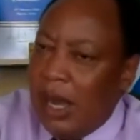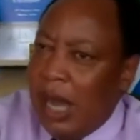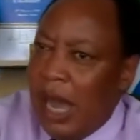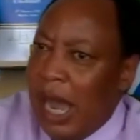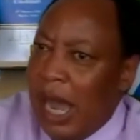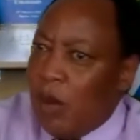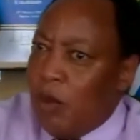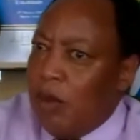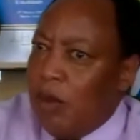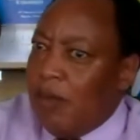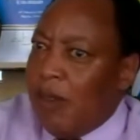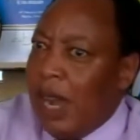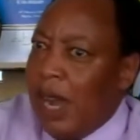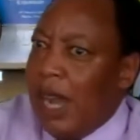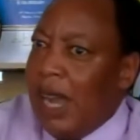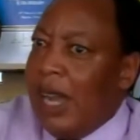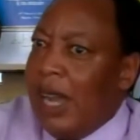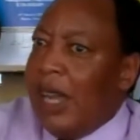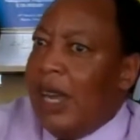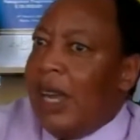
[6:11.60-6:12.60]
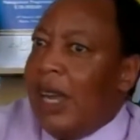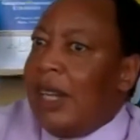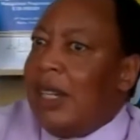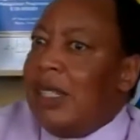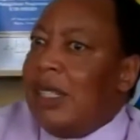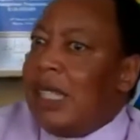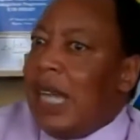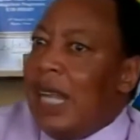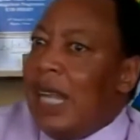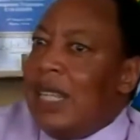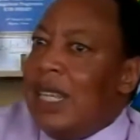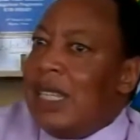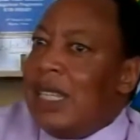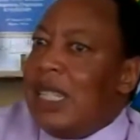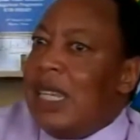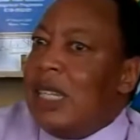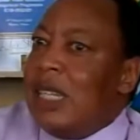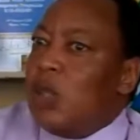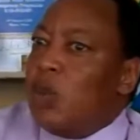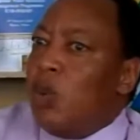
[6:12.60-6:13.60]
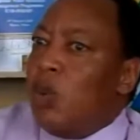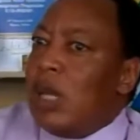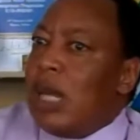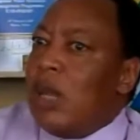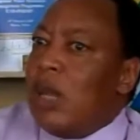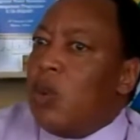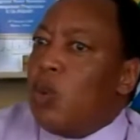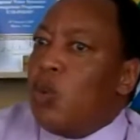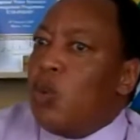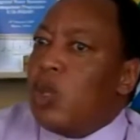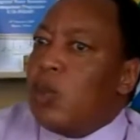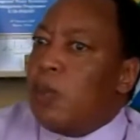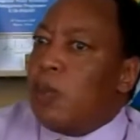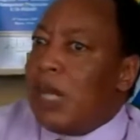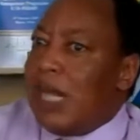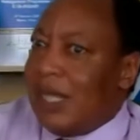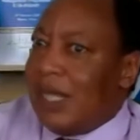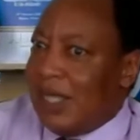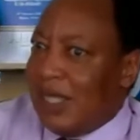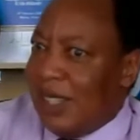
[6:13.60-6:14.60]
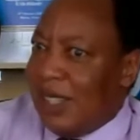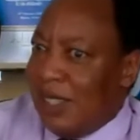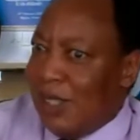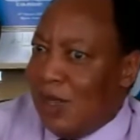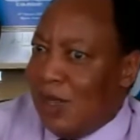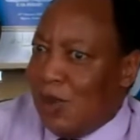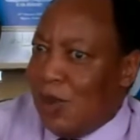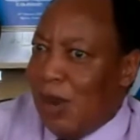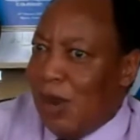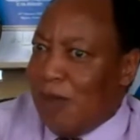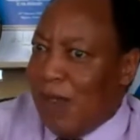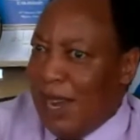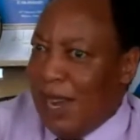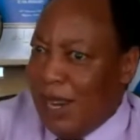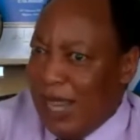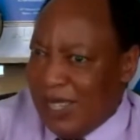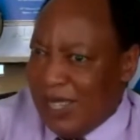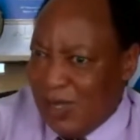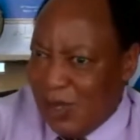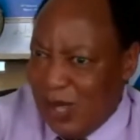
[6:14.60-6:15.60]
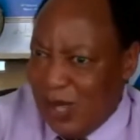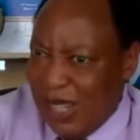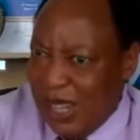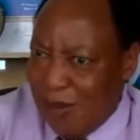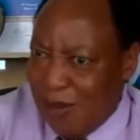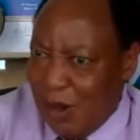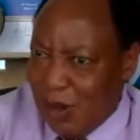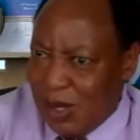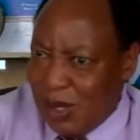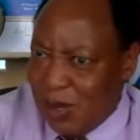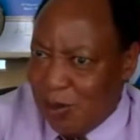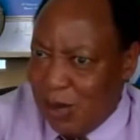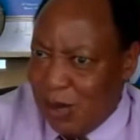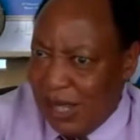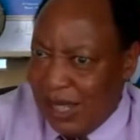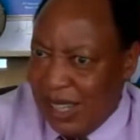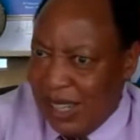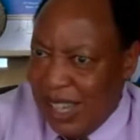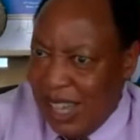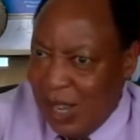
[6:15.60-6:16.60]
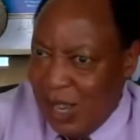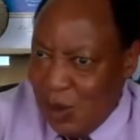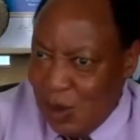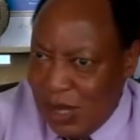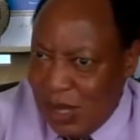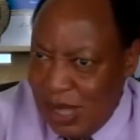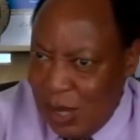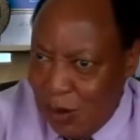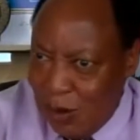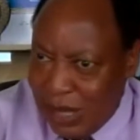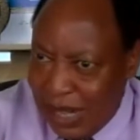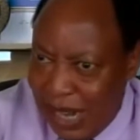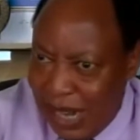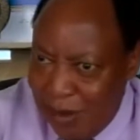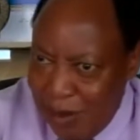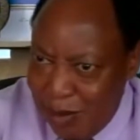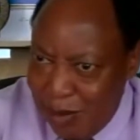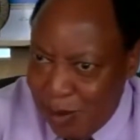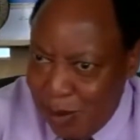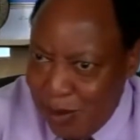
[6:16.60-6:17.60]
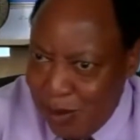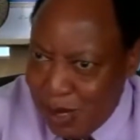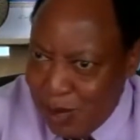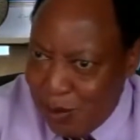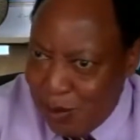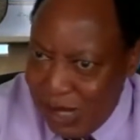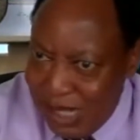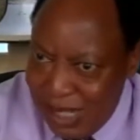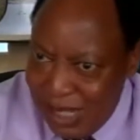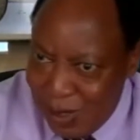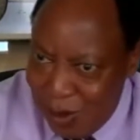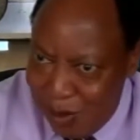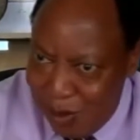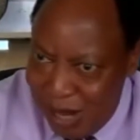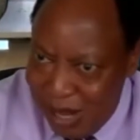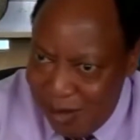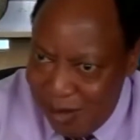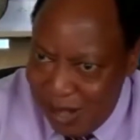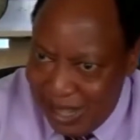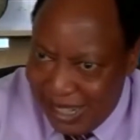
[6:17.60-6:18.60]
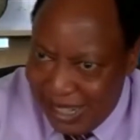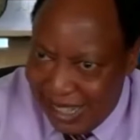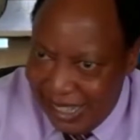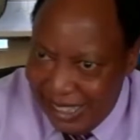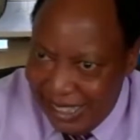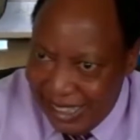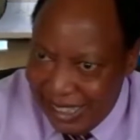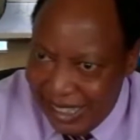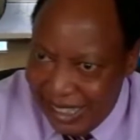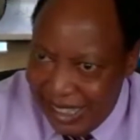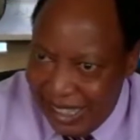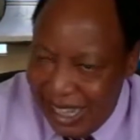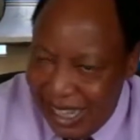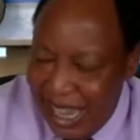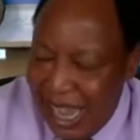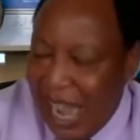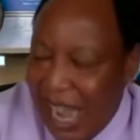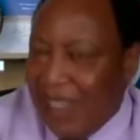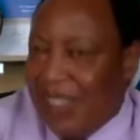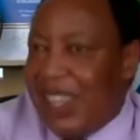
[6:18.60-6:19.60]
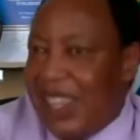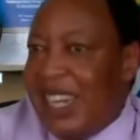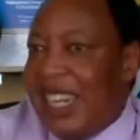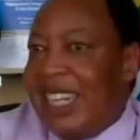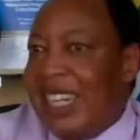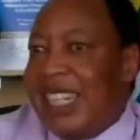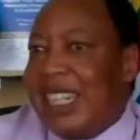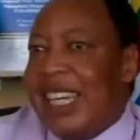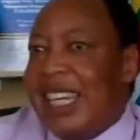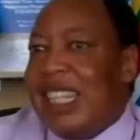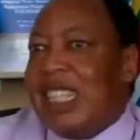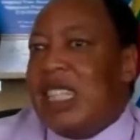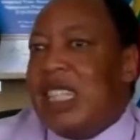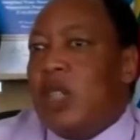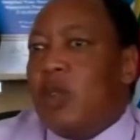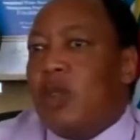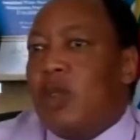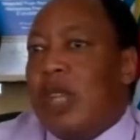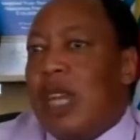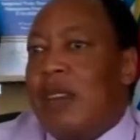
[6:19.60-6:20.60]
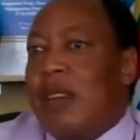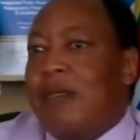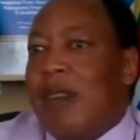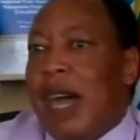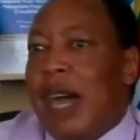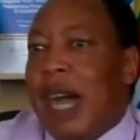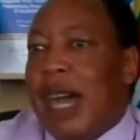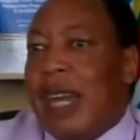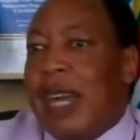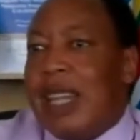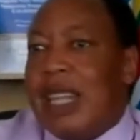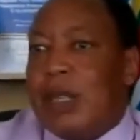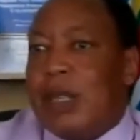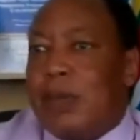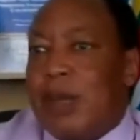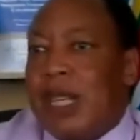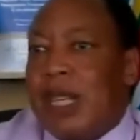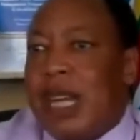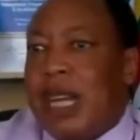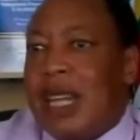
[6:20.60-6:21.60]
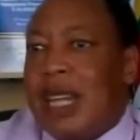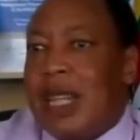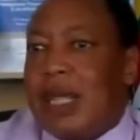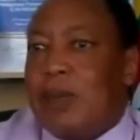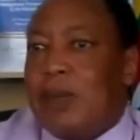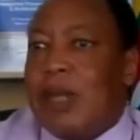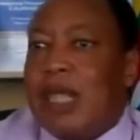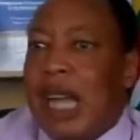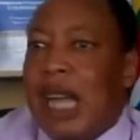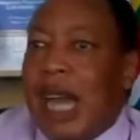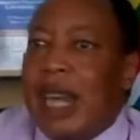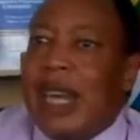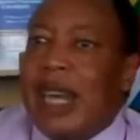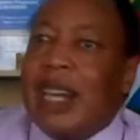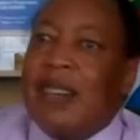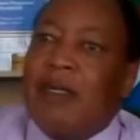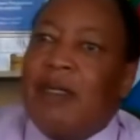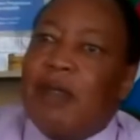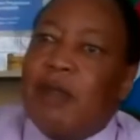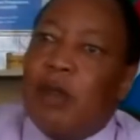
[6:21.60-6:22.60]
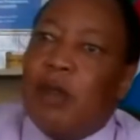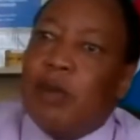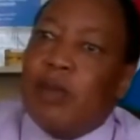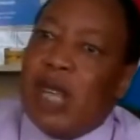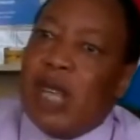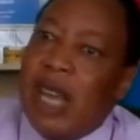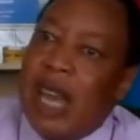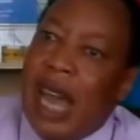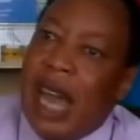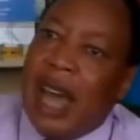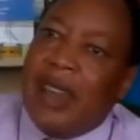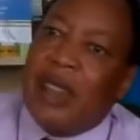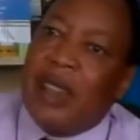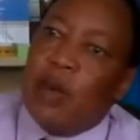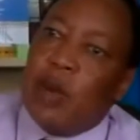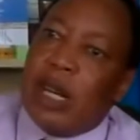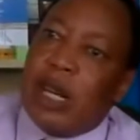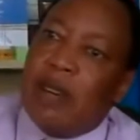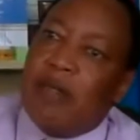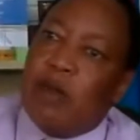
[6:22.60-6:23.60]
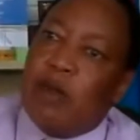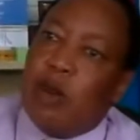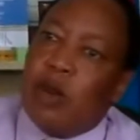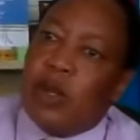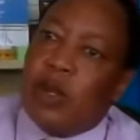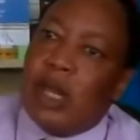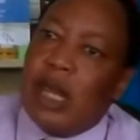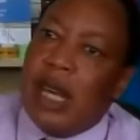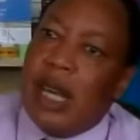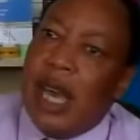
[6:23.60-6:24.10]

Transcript: aquifer recharges its water through springs. You have heard us talking about spring. You see, the water coming from the spring is normally very clean. And then it gets into the river, another spring, another spring, and the river forms and the water flows.